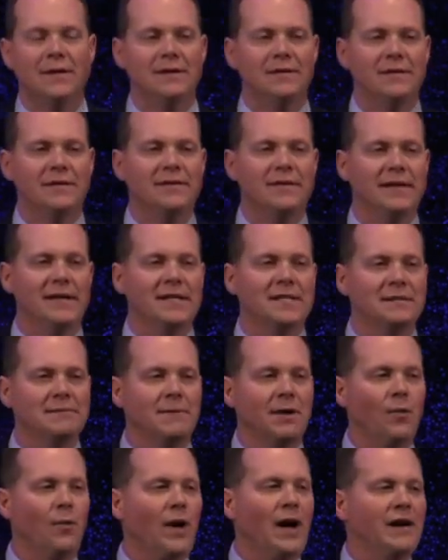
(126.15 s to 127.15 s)
to things that
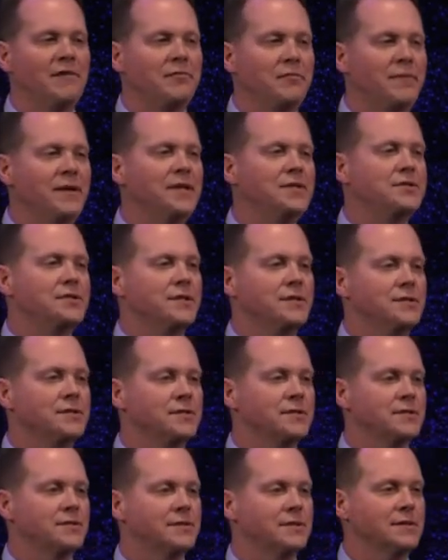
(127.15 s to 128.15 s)
my wife
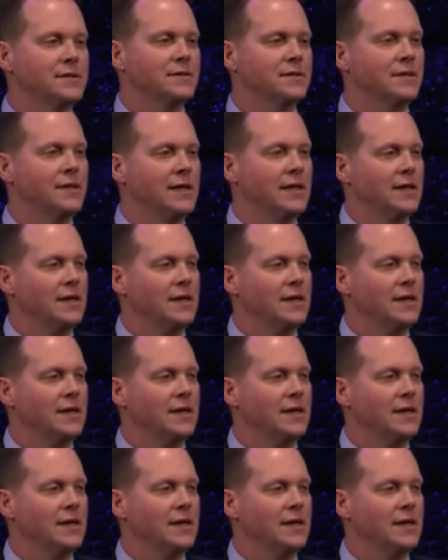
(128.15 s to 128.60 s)
mentions and